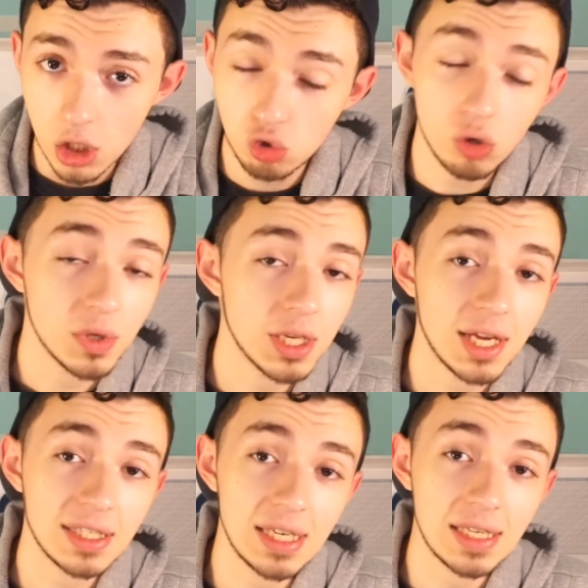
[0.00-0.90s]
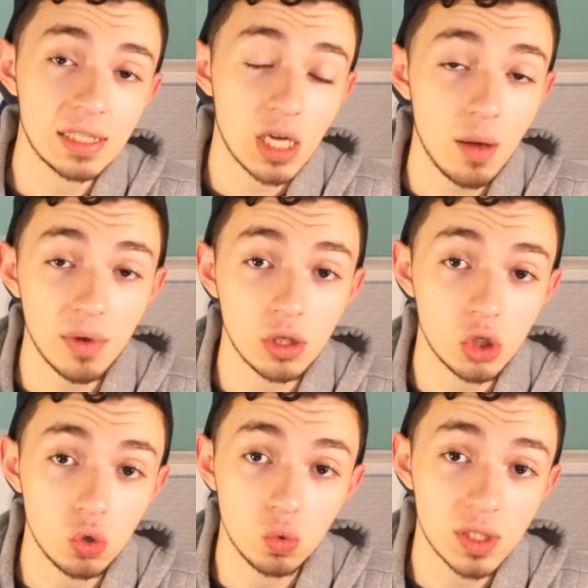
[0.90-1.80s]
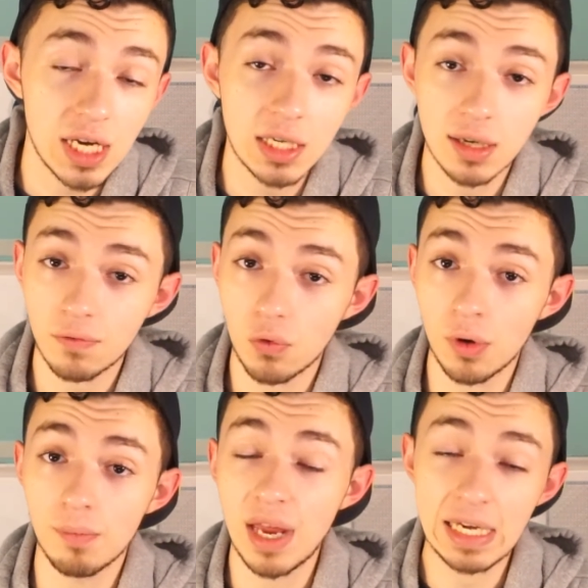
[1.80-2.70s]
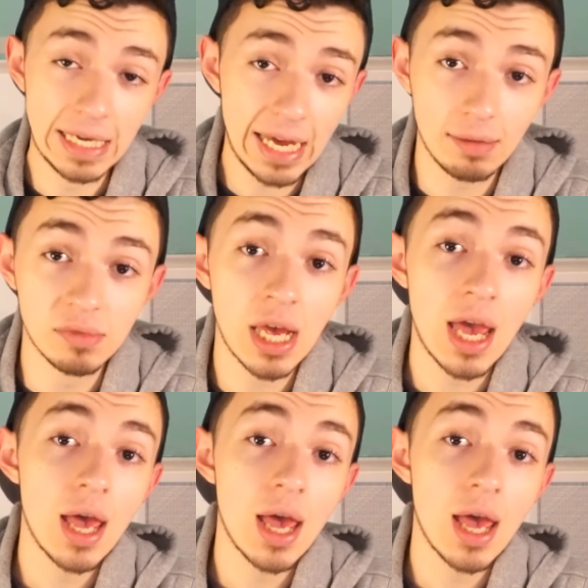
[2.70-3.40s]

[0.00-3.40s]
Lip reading: Stream Connect is coming to Stadia for many games,